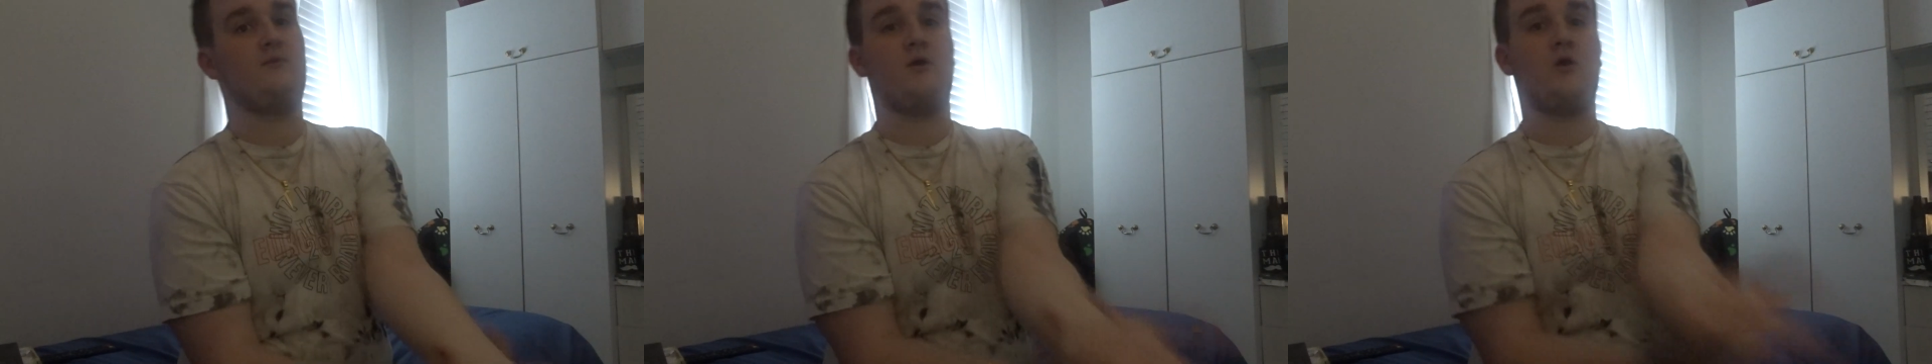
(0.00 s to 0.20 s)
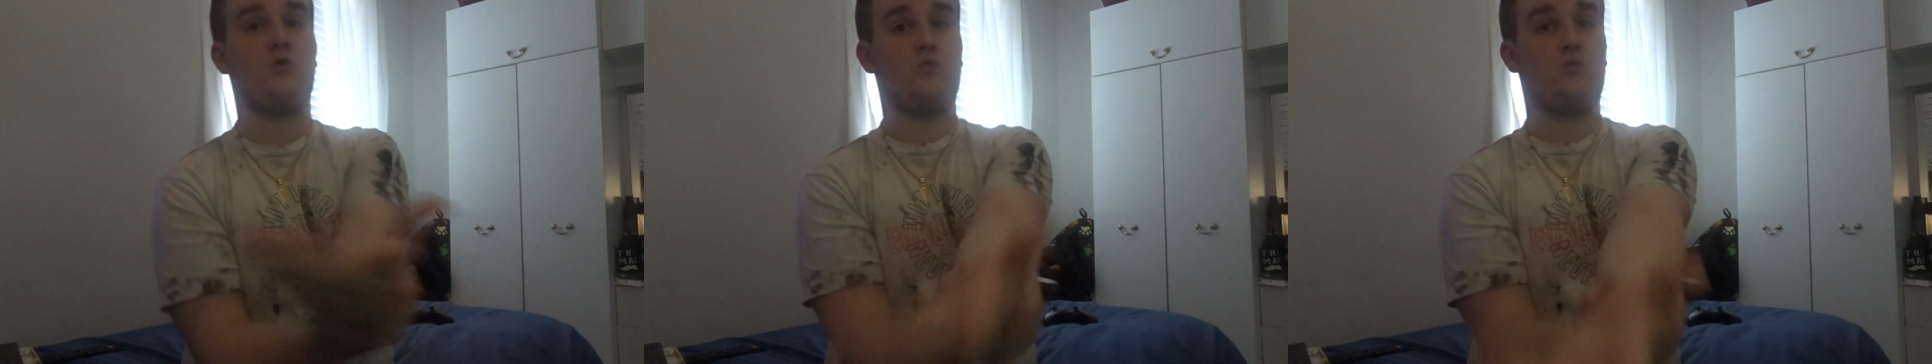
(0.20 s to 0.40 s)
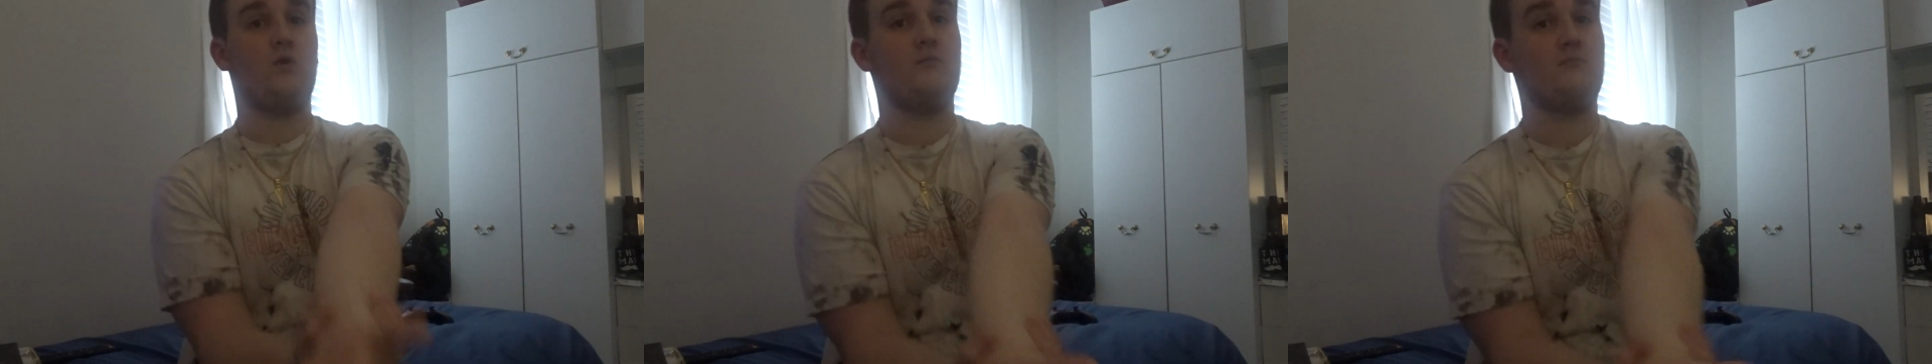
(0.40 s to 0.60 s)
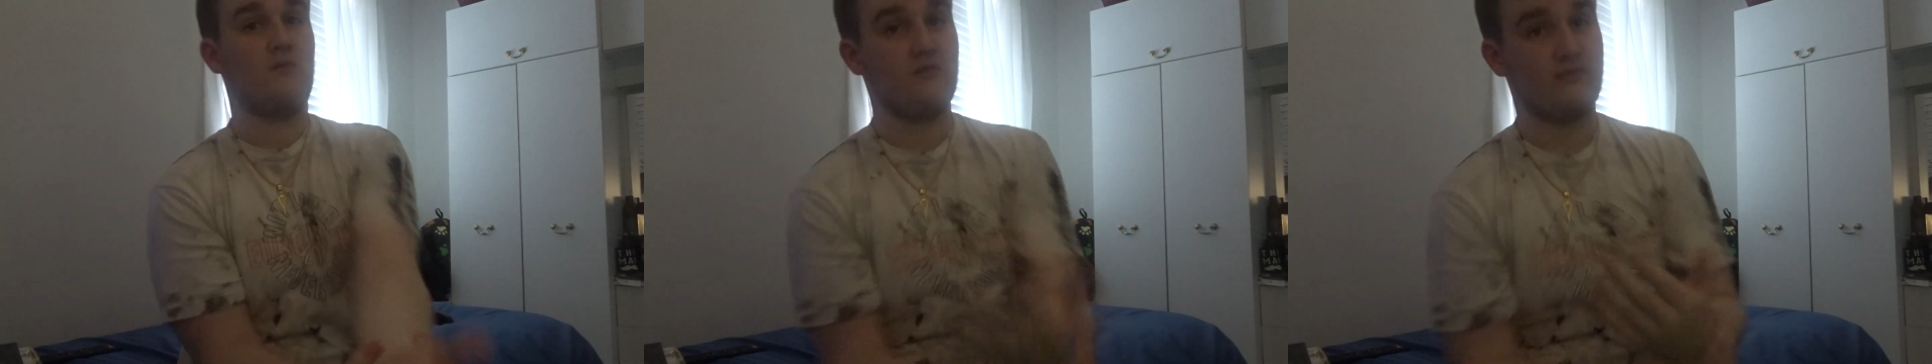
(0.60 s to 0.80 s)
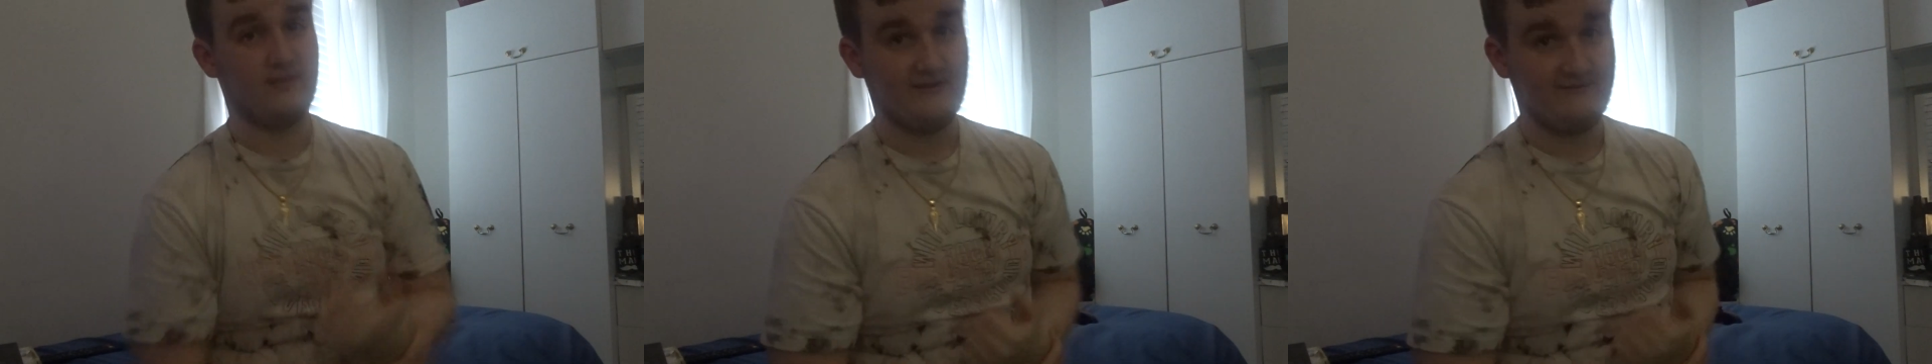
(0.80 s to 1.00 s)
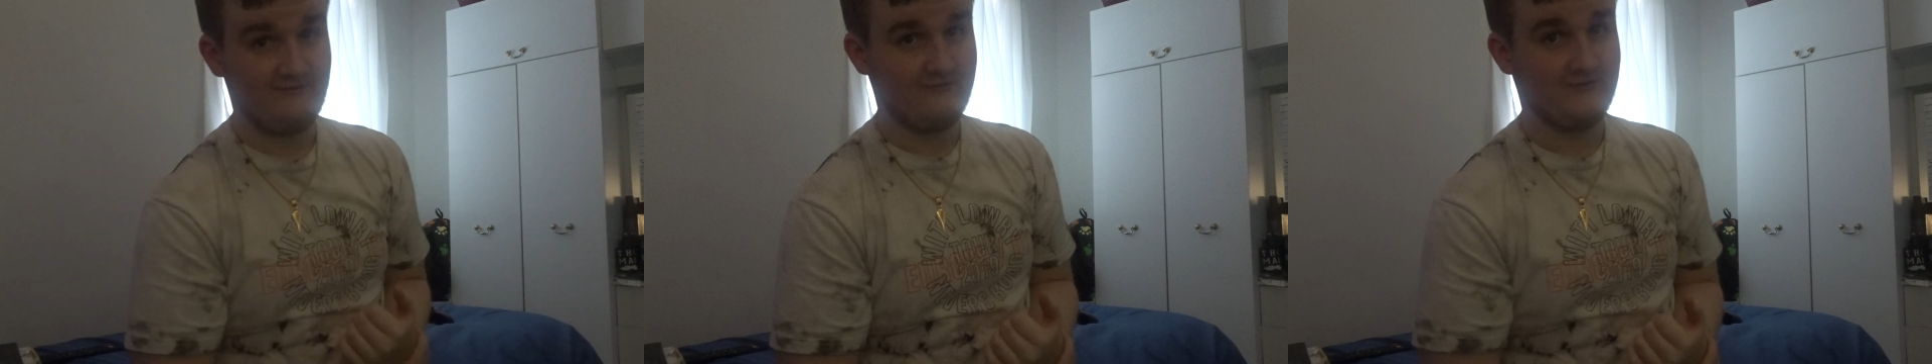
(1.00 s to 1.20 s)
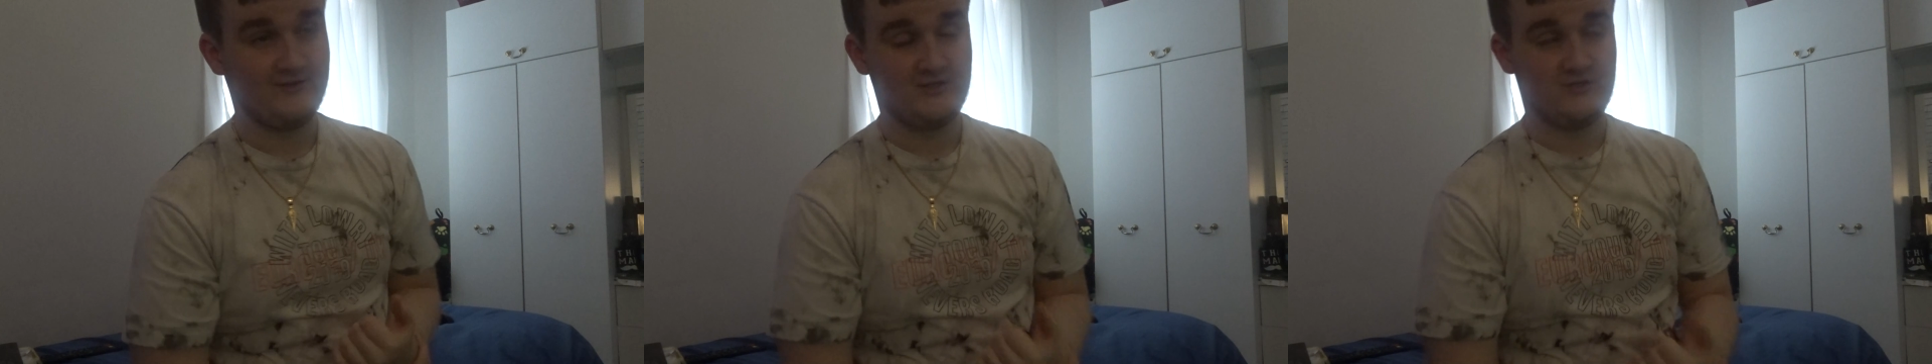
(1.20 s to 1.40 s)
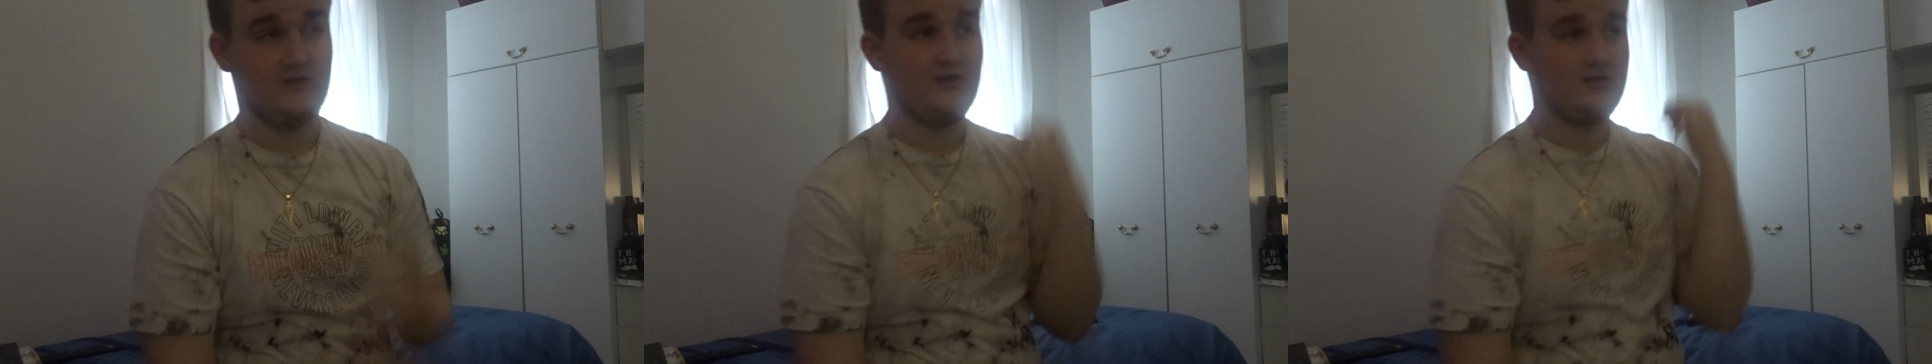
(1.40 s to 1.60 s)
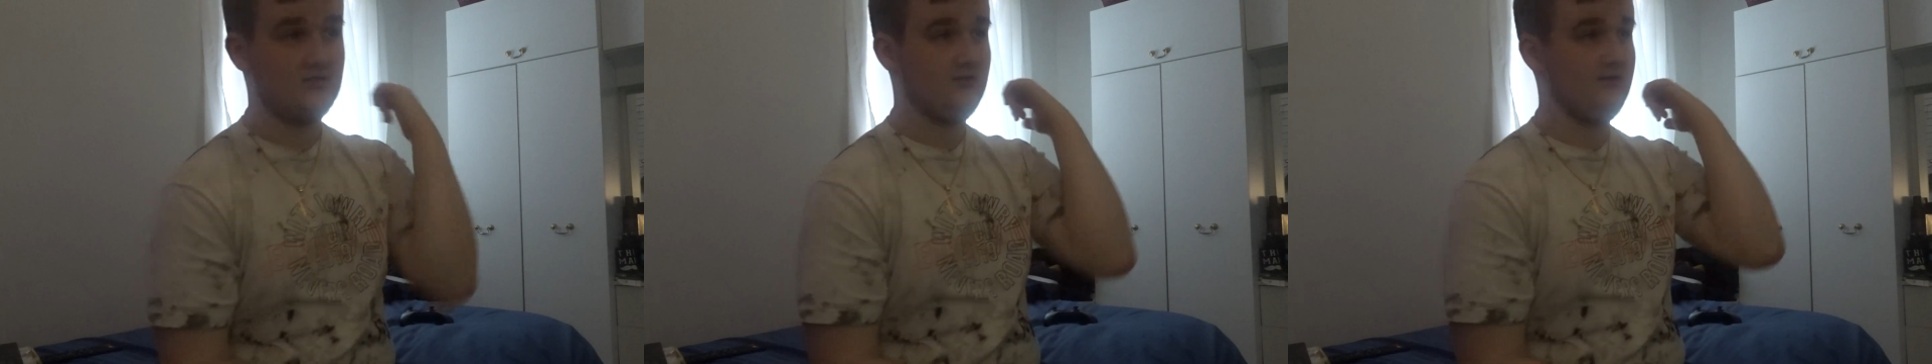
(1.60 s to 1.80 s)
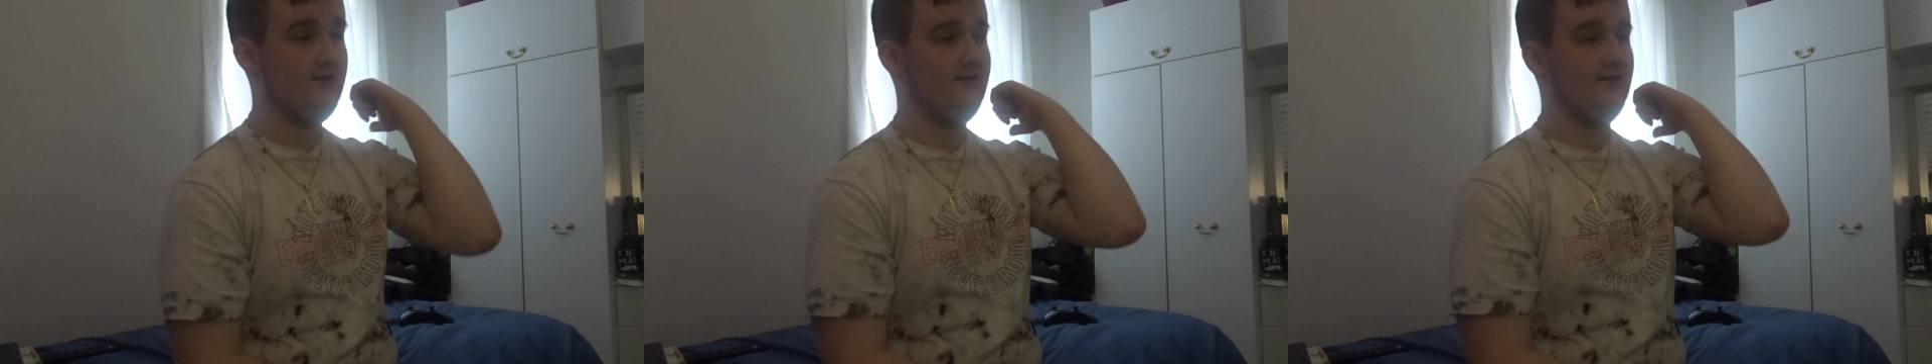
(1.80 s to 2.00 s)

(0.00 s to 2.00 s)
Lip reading: our 1 month anniversary actually,